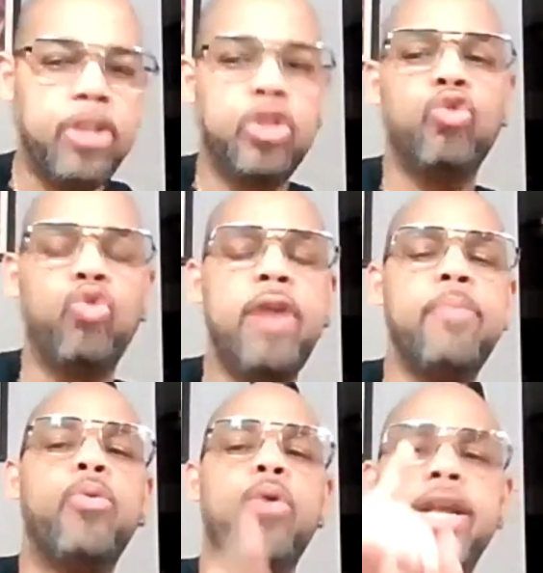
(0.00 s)
That's a
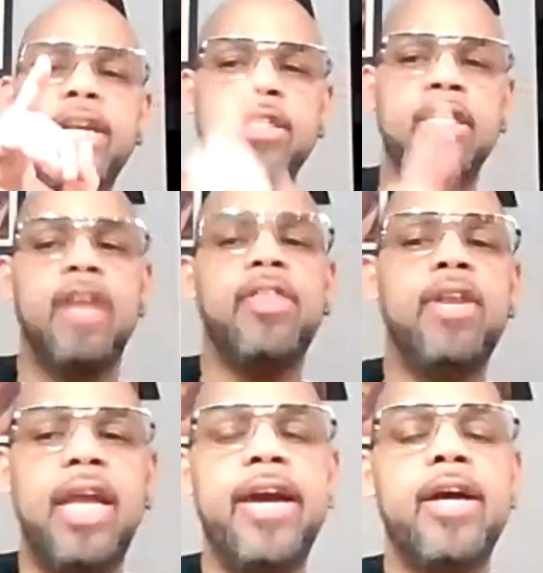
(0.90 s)
great point. There's another
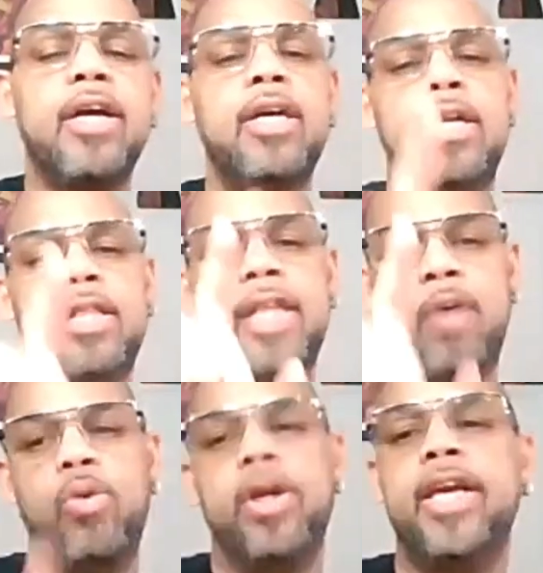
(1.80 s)
layer that I
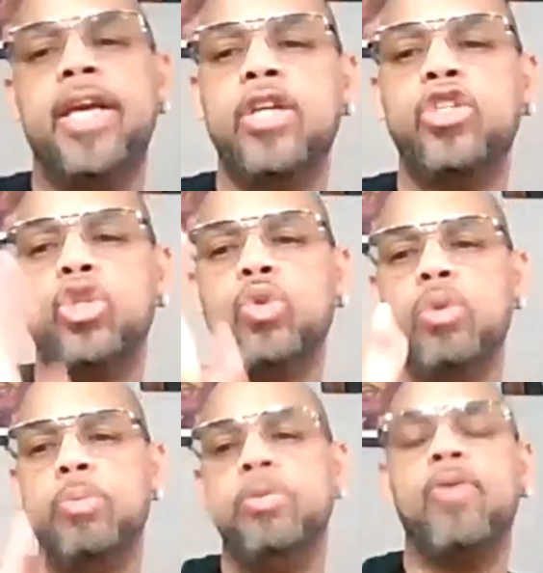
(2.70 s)
want to get into.
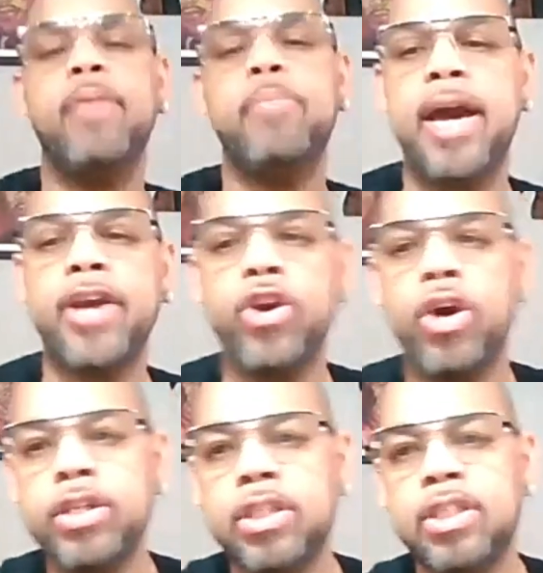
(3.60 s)
We'll be right back,
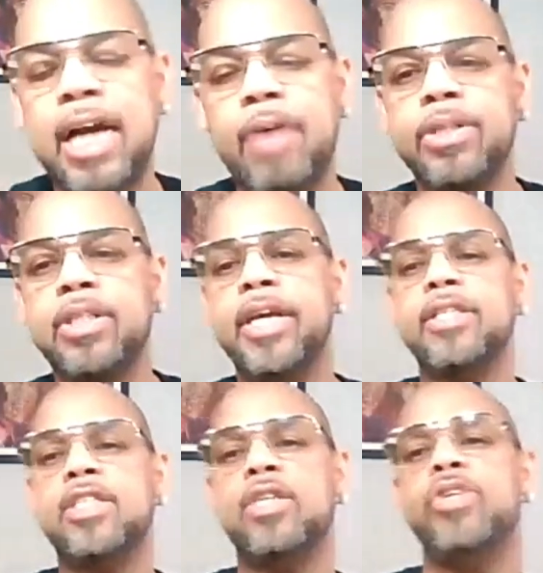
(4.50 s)
y'all. This is our
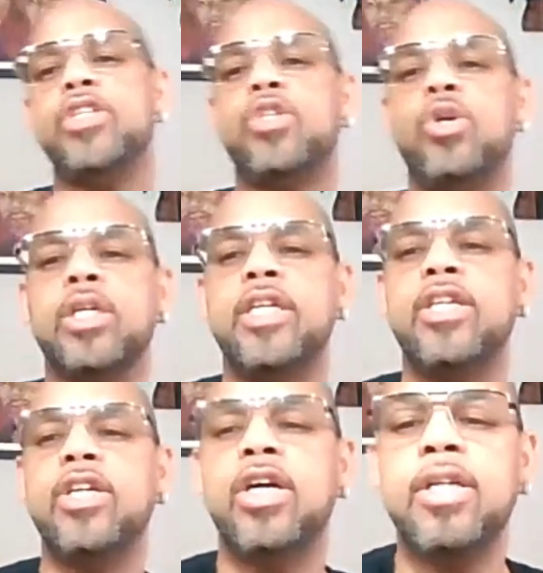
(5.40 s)
take. Serious talk here,
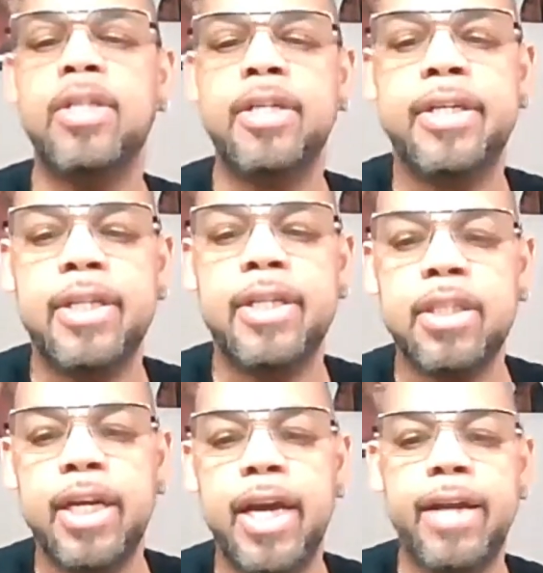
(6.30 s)
y'all. Let's
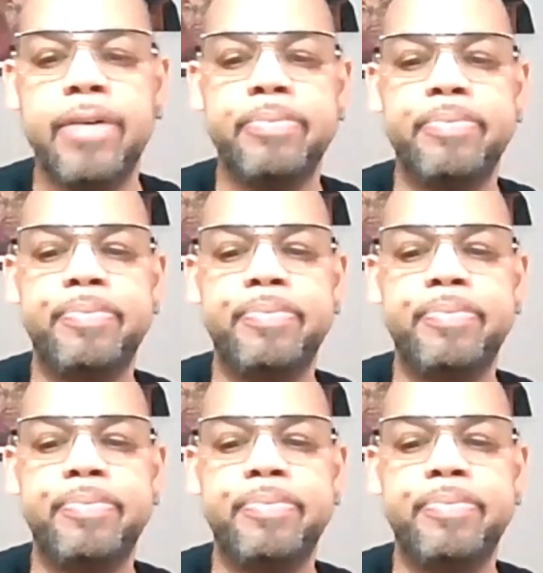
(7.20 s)
get at it.